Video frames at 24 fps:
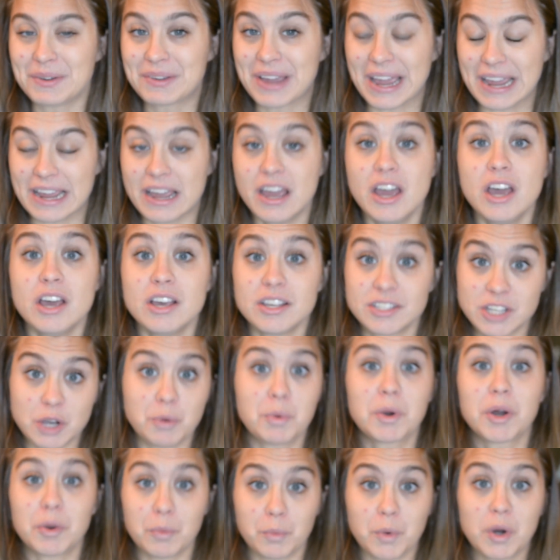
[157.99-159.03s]
Okay, so
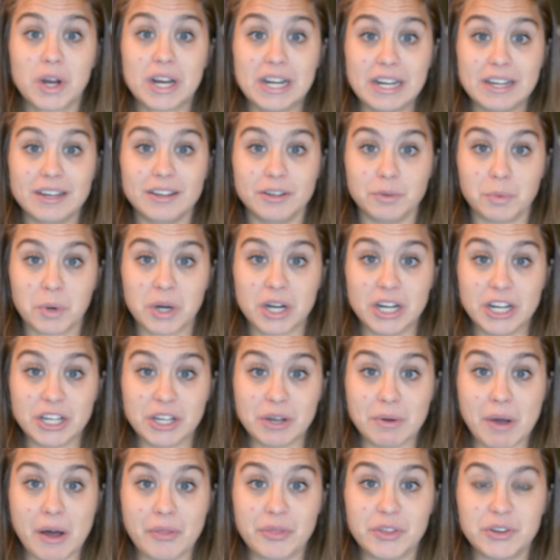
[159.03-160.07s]
we're gonna
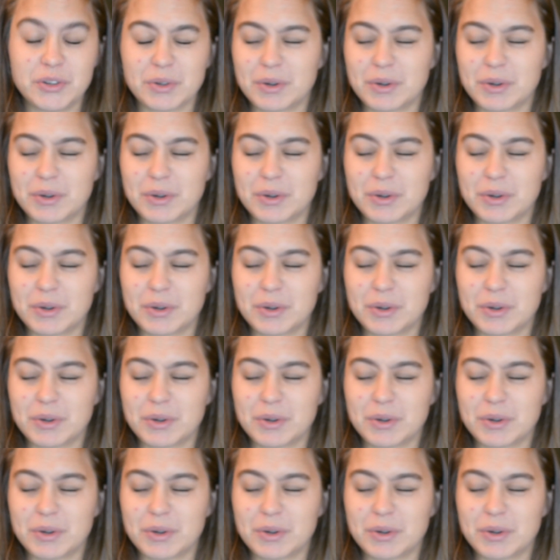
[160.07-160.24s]
go out the